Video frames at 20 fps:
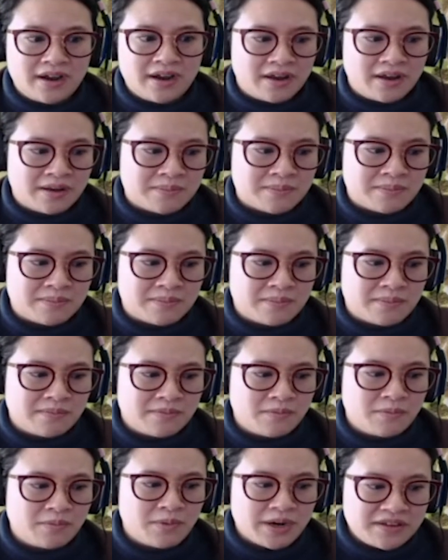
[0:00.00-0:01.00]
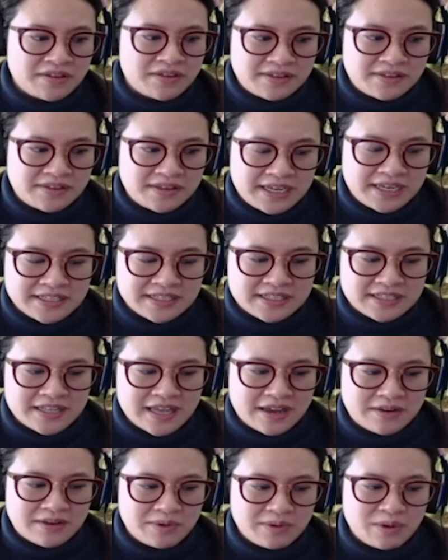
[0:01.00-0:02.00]
One of the things
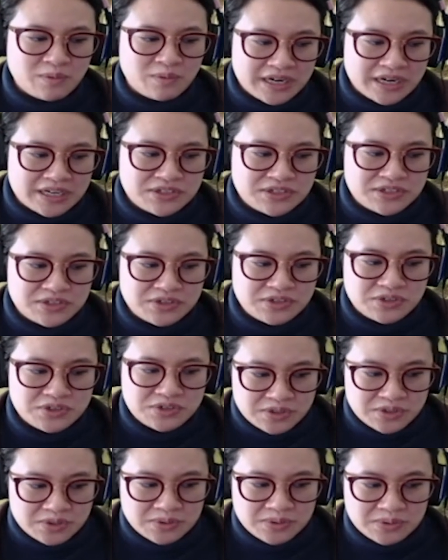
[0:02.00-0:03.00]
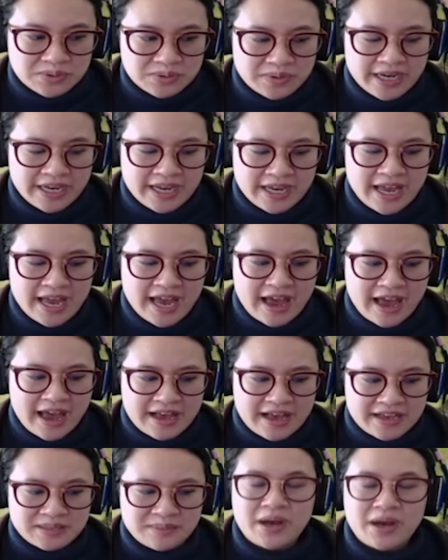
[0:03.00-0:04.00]
that we wanted to do
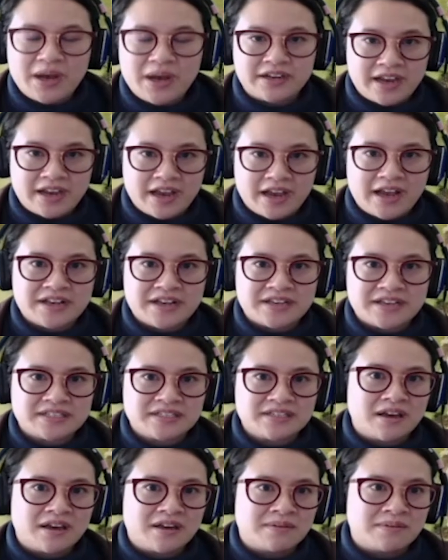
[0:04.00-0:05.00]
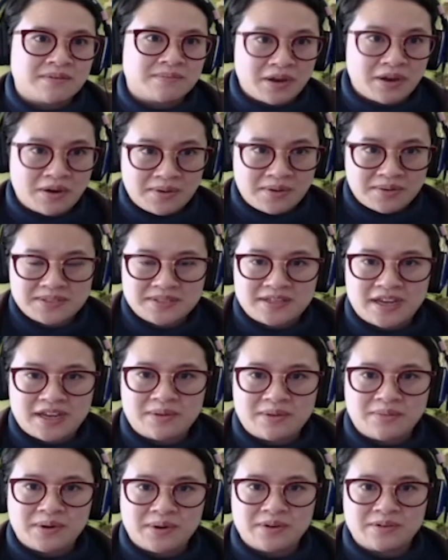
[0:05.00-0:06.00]
as a podcast, my co-host and
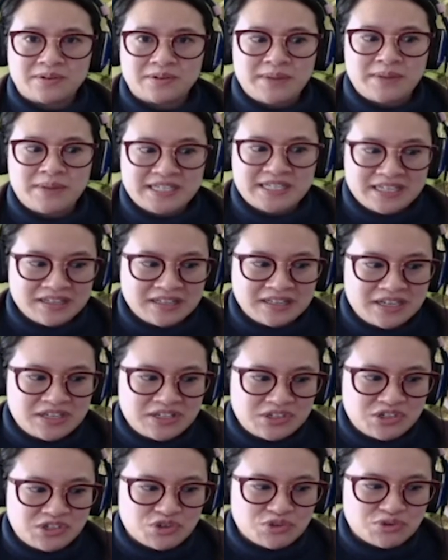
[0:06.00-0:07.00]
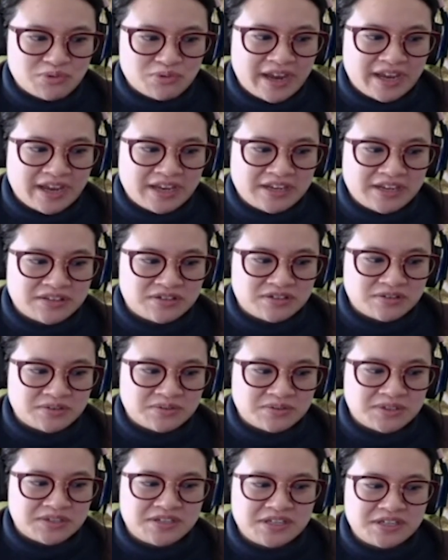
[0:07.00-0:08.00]
I, were basically to try to
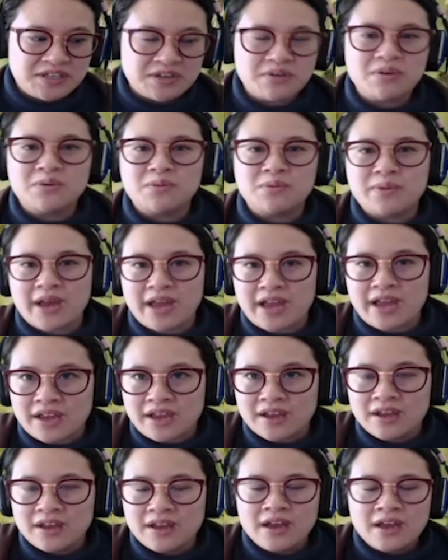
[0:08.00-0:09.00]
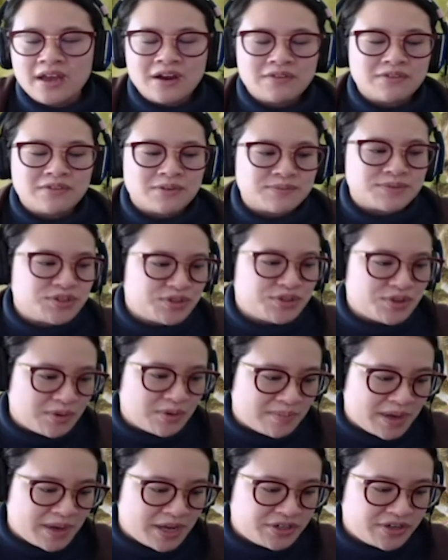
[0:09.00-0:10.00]
steer away from so
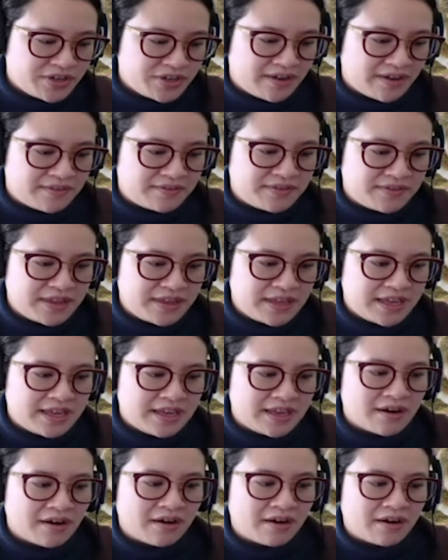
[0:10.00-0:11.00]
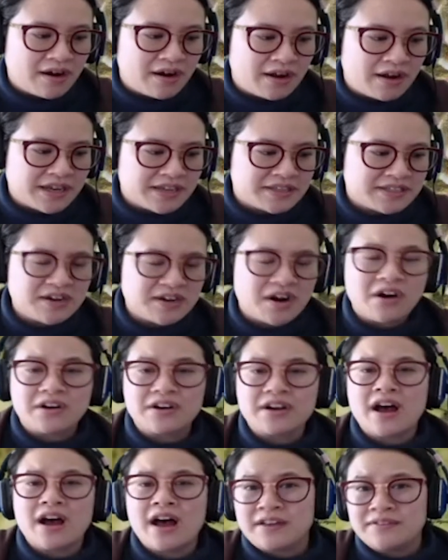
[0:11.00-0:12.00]
much of the, I guess,
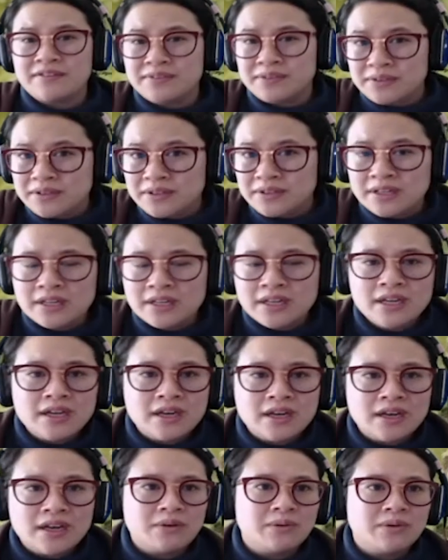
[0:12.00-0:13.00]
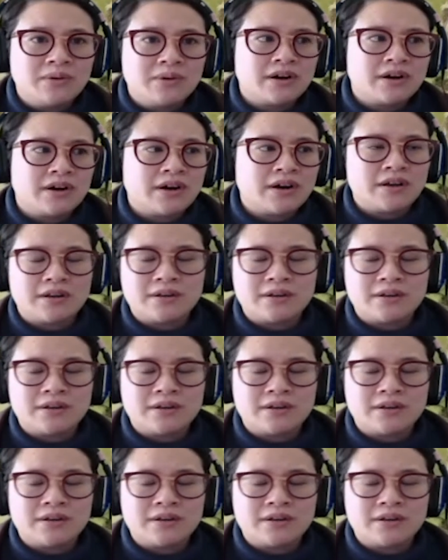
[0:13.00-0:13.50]
archival or